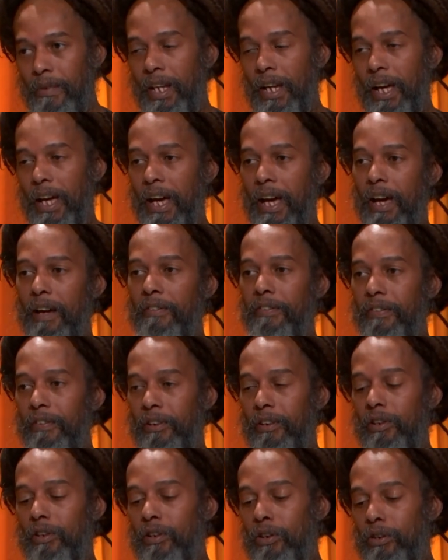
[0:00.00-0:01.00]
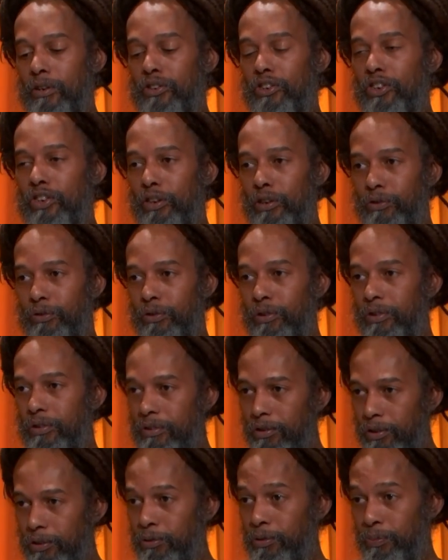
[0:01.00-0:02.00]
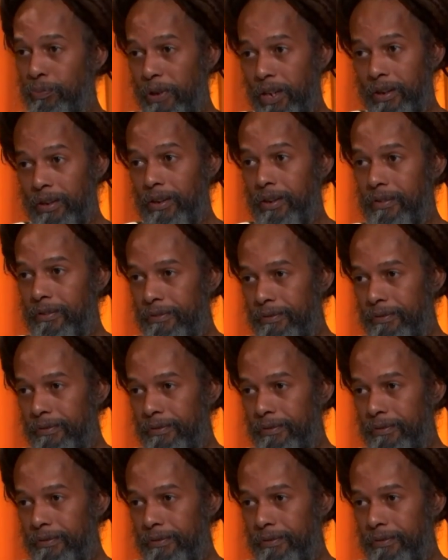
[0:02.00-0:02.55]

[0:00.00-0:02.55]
have her children. She was pregnant.